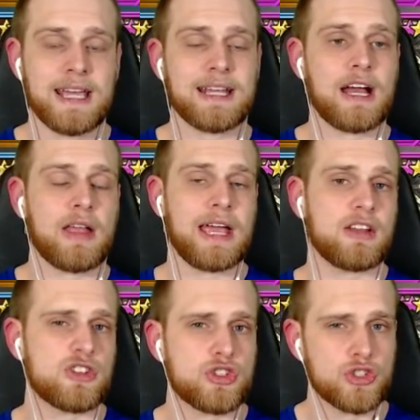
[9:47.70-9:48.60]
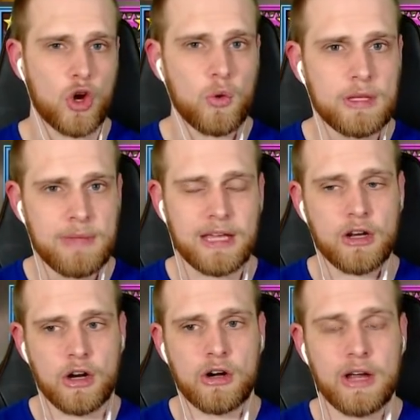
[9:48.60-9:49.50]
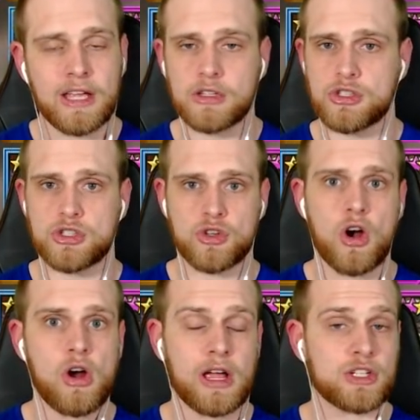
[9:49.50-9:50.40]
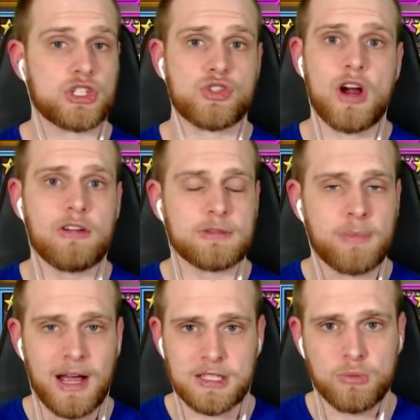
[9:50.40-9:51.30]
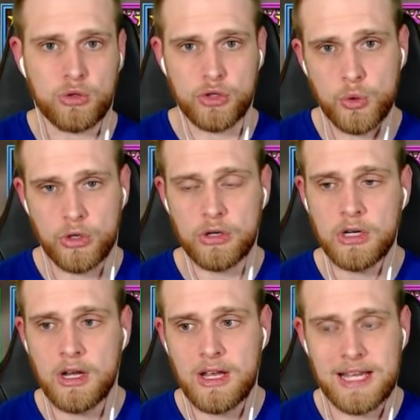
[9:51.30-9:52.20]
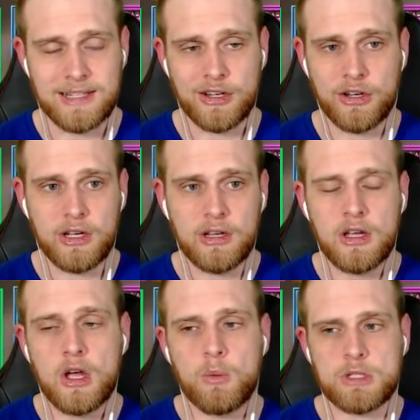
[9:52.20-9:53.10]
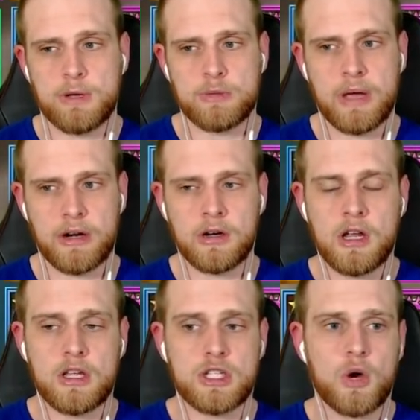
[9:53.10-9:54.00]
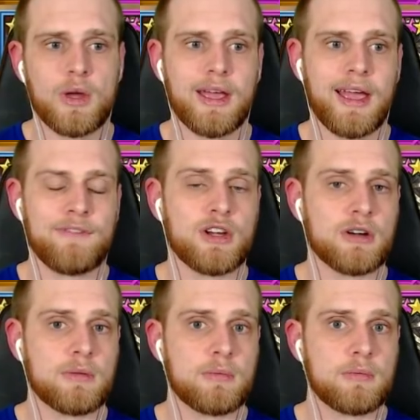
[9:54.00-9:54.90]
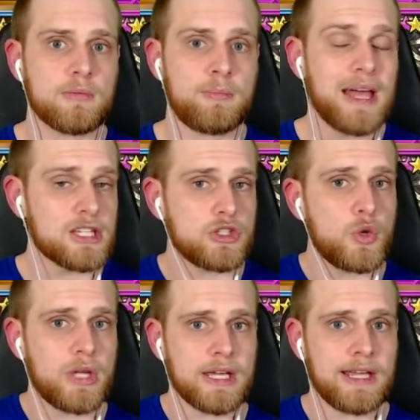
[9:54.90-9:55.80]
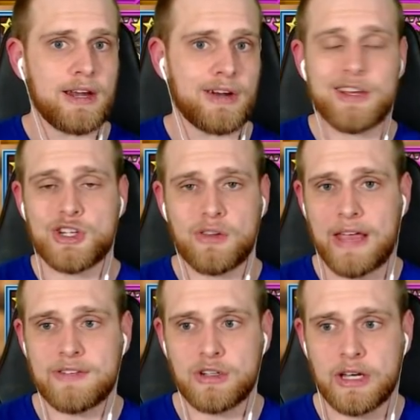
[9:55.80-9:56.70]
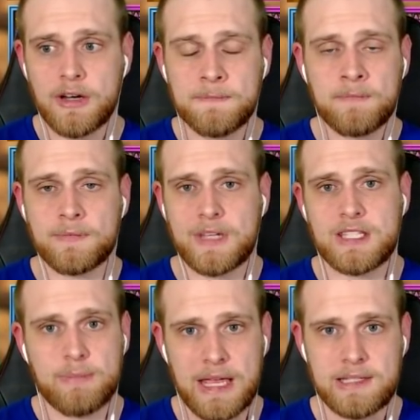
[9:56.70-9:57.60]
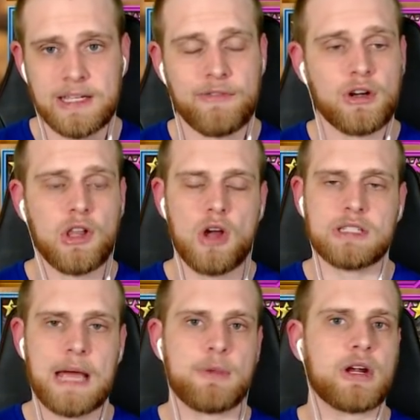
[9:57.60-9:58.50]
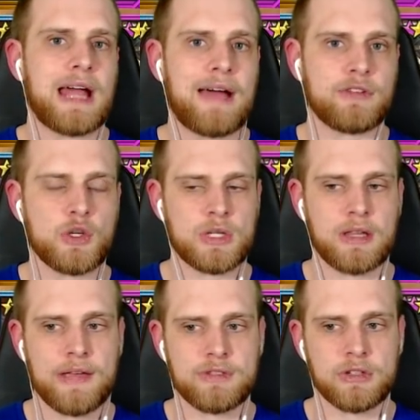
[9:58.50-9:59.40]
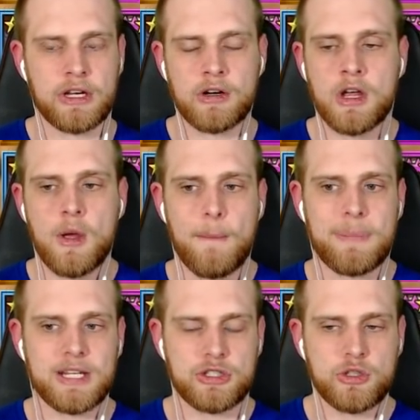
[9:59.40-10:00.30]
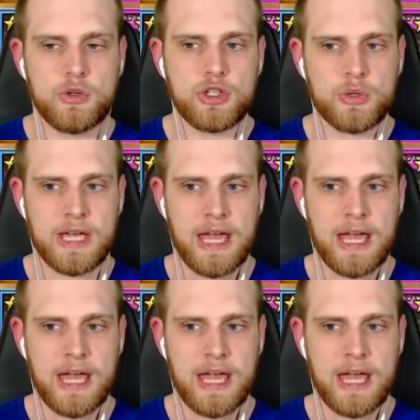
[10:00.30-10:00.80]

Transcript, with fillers: taking Elhain and solely making her a strong, as strong as possible nuker as I could was much better. So if your best nuking gear is your lifesteal gear, that's amazing. And for a long time, you're going to have to use that lifesteal gear. But as soon as you